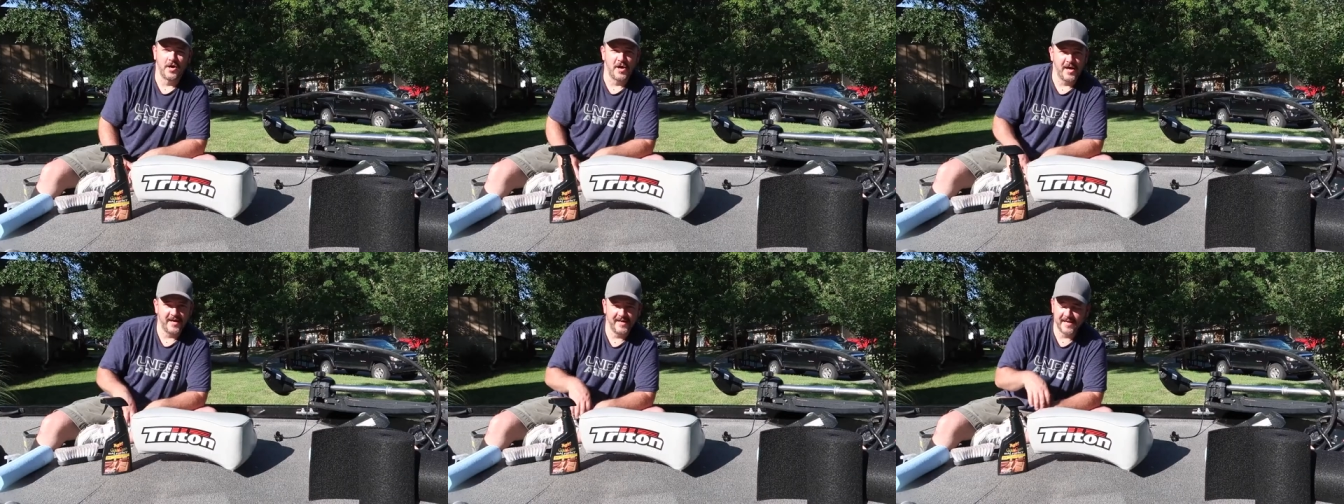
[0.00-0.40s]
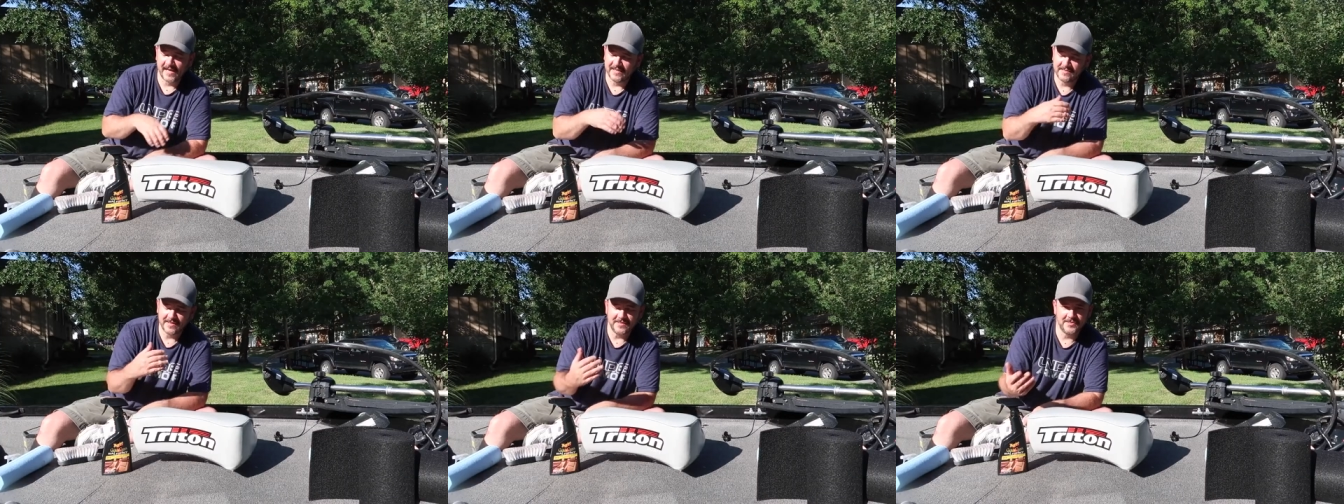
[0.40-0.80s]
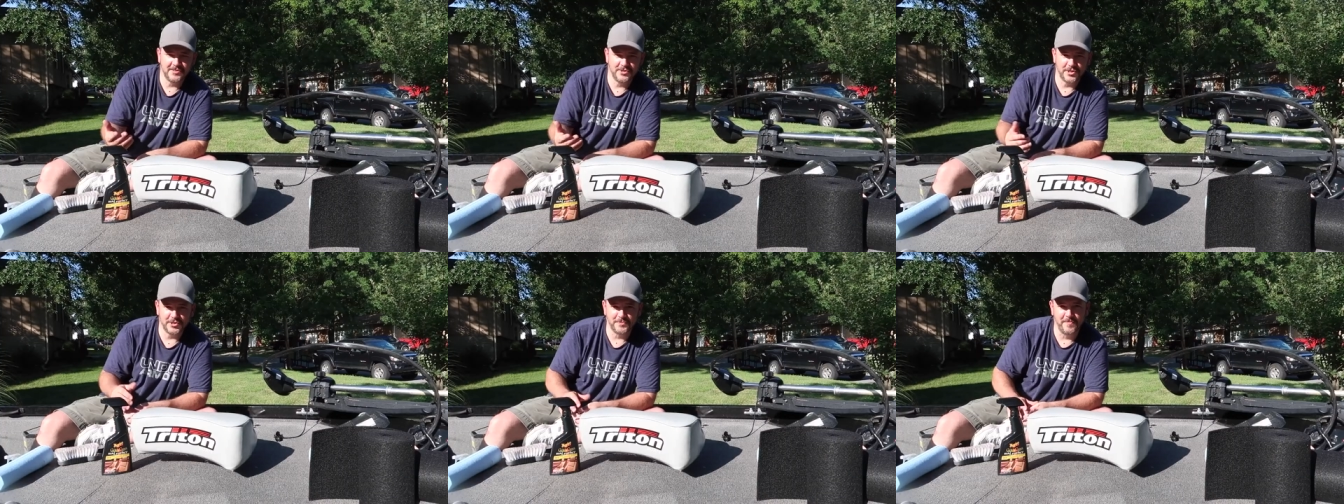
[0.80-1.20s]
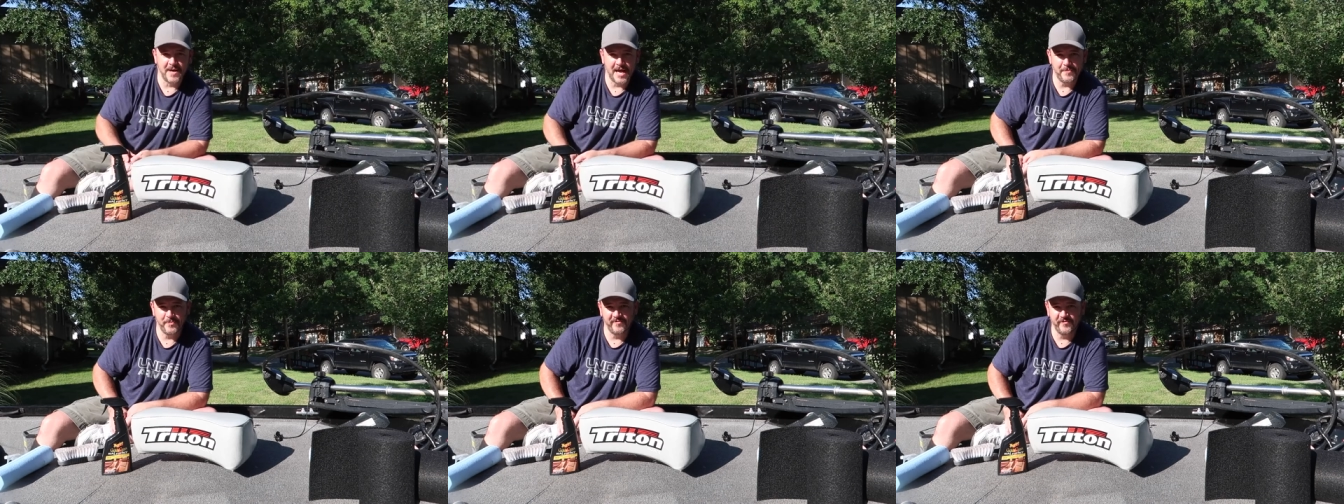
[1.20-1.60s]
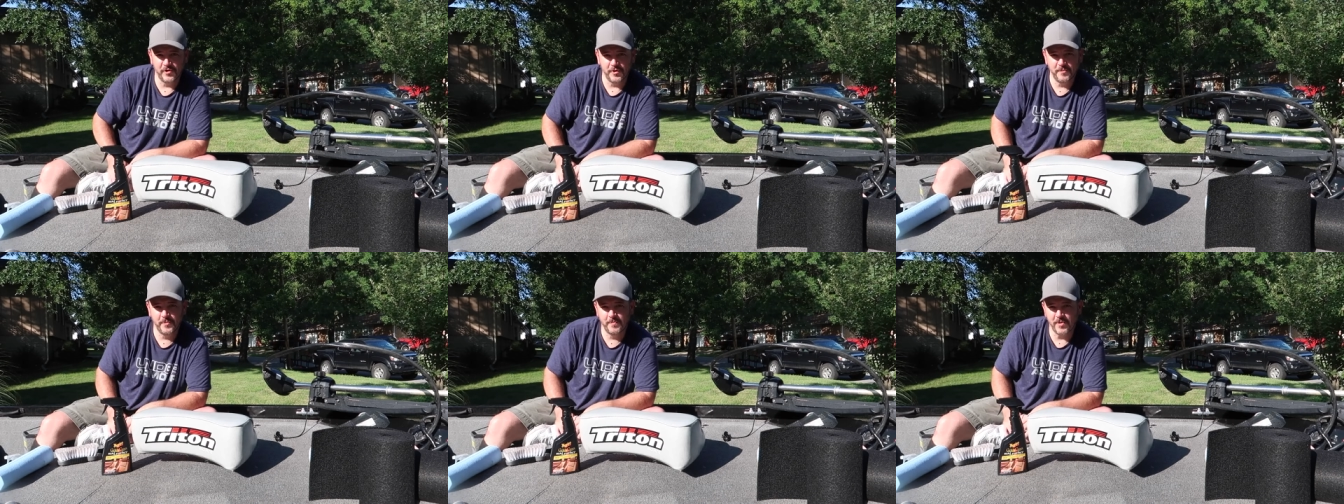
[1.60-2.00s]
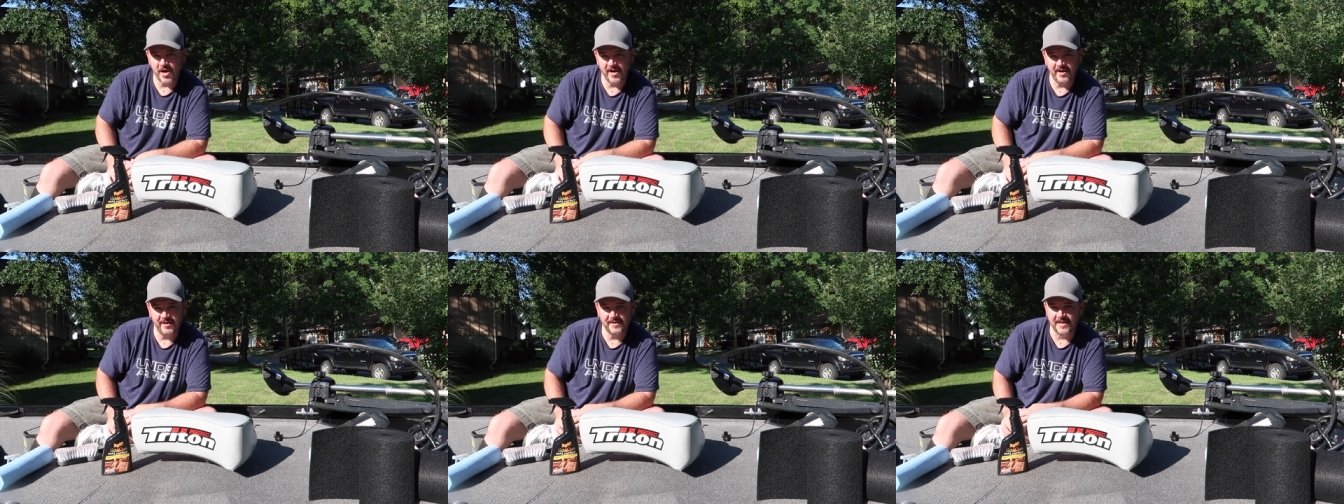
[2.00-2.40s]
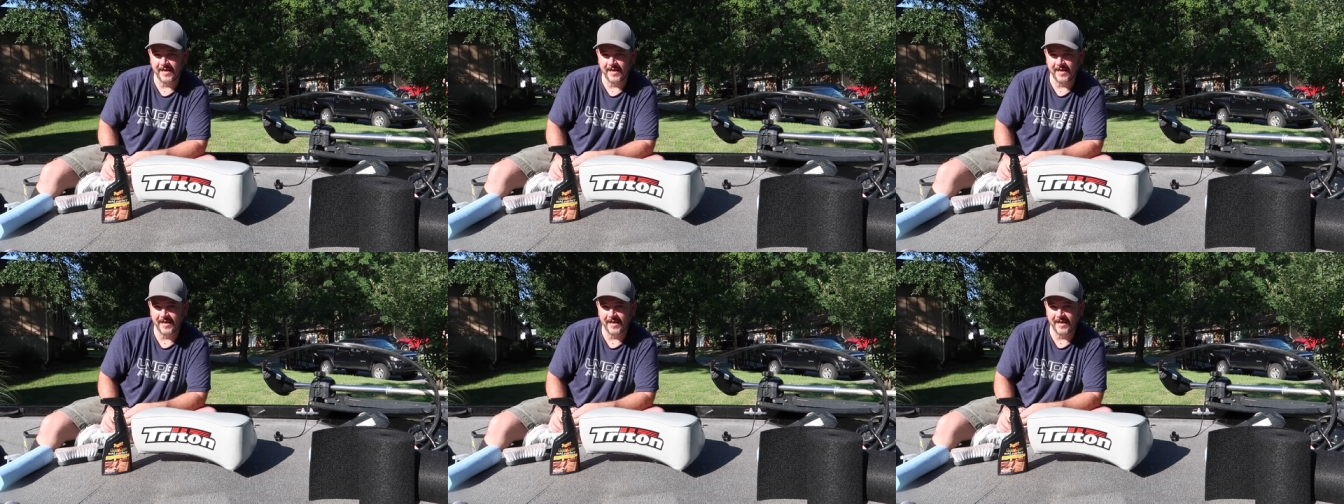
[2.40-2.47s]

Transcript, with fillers: Alright guys, this is just my preferred product.